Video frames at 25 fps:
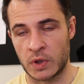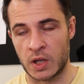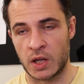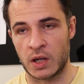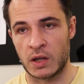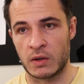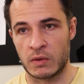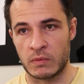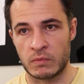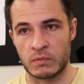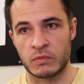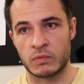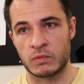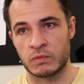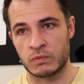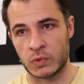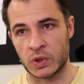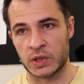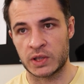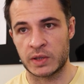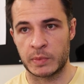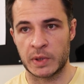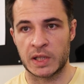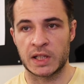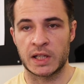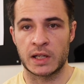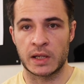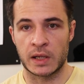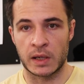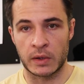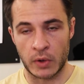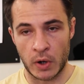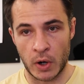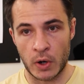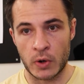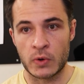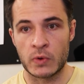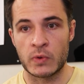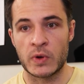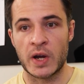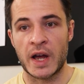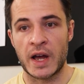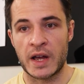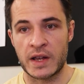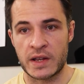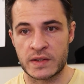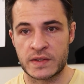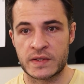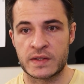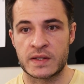will typically grow
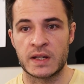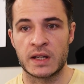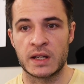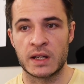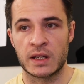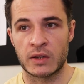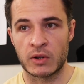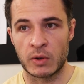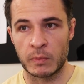as the